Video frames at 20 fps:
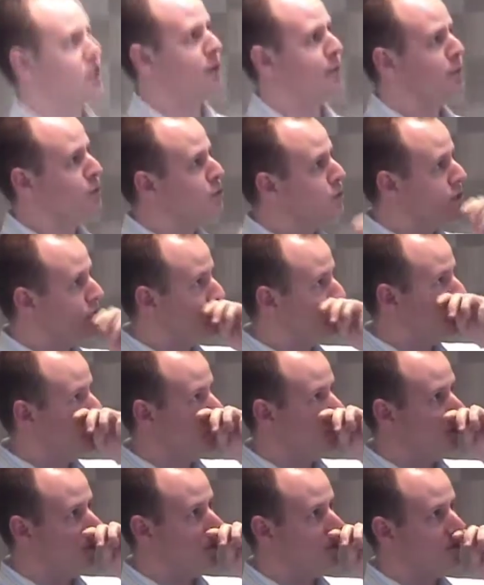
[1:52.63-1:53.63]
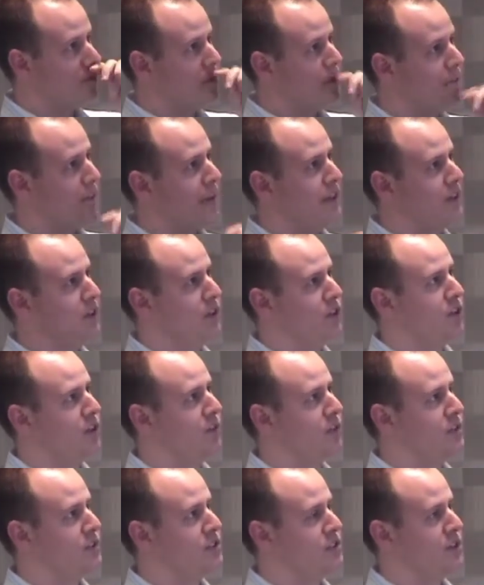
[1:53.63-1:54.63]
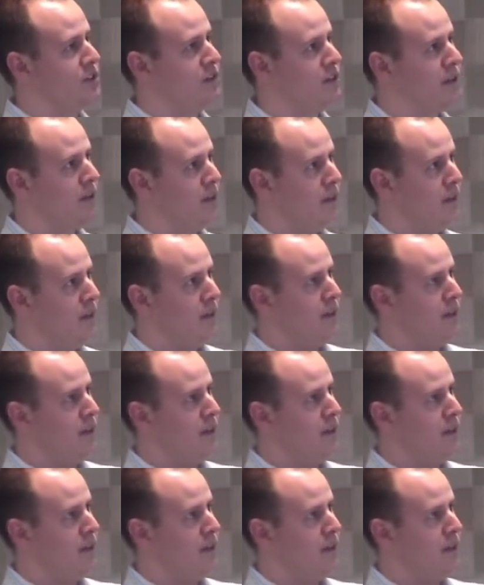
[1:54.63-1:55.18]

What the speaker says: CyberTwins perform compared to humans. So